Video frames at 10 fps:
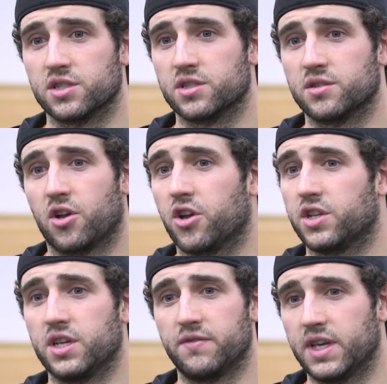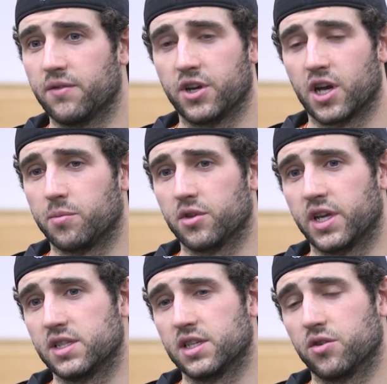and on TV every couple
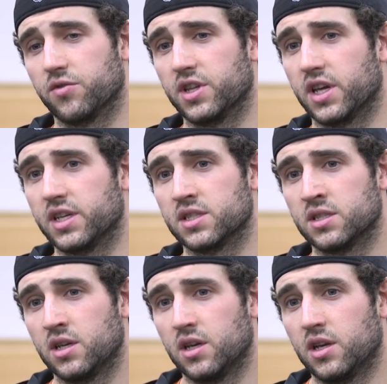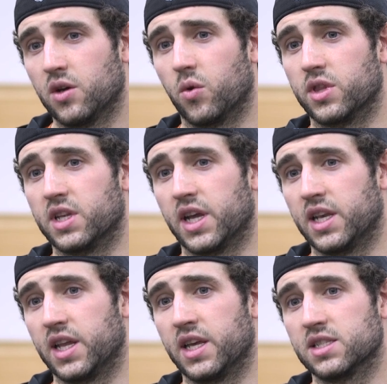nights. They don't realize what the
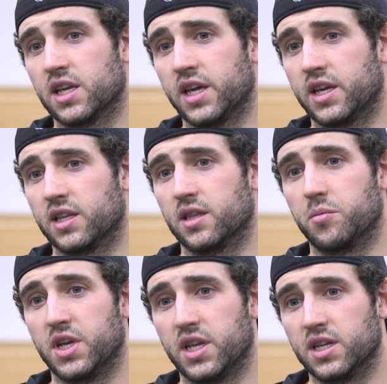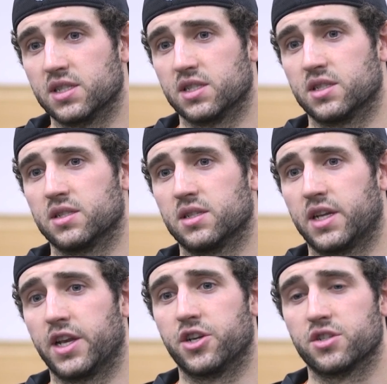day-to-day is like and the meetings and
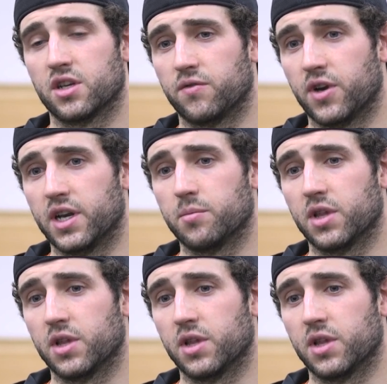getting yourself ready to